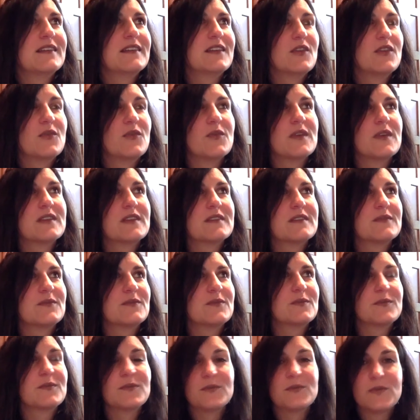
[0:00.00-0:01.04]
what,
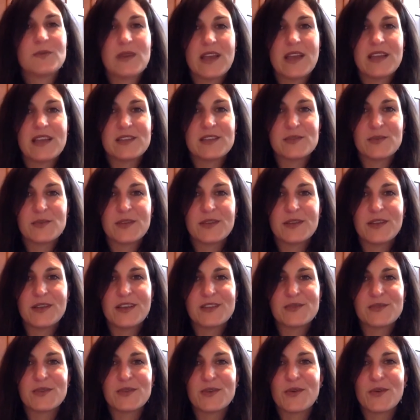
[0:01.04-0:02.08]
as we
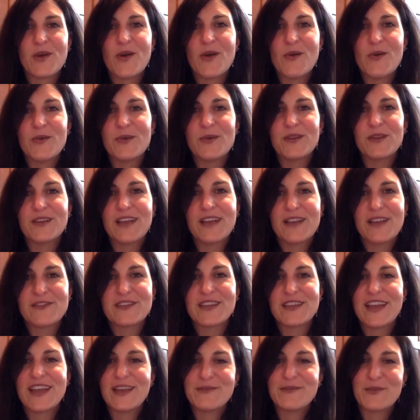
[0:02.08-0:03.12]
grow, we'll have to
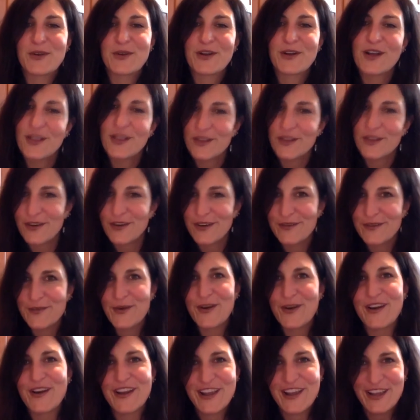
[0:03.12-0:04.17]
add more color and
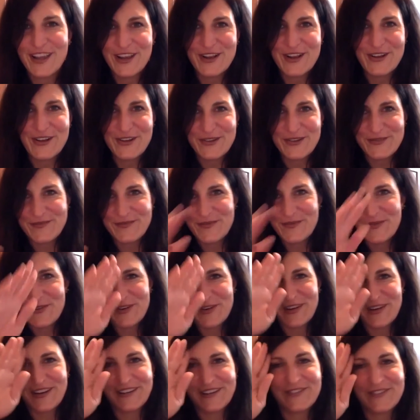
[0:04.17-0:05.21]
more,
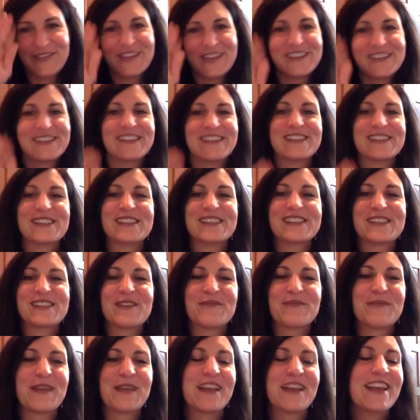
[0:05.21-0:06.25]
more reasons and stuff.
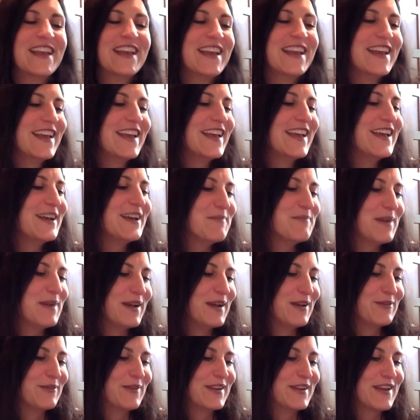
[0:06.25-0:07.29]

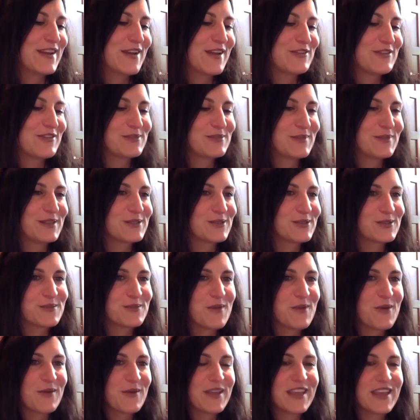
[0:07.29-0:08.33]
But right now, just being so
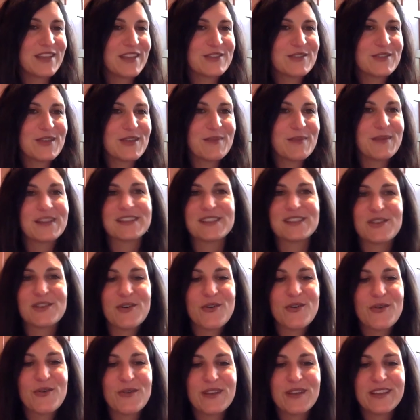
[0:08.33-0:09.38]
small, we can't do that. But
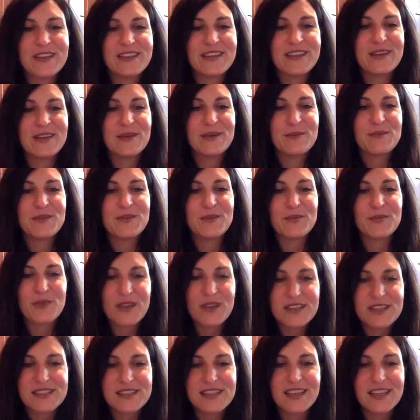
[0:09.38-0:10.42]
so the
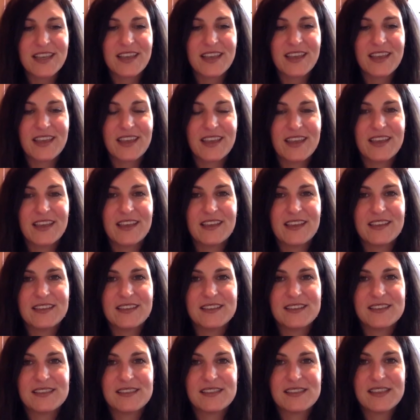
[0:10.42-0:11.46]
pricing
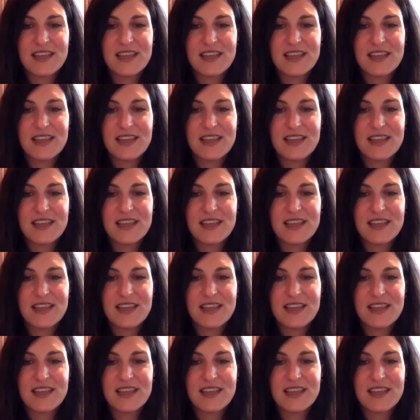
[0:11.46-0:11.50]
is,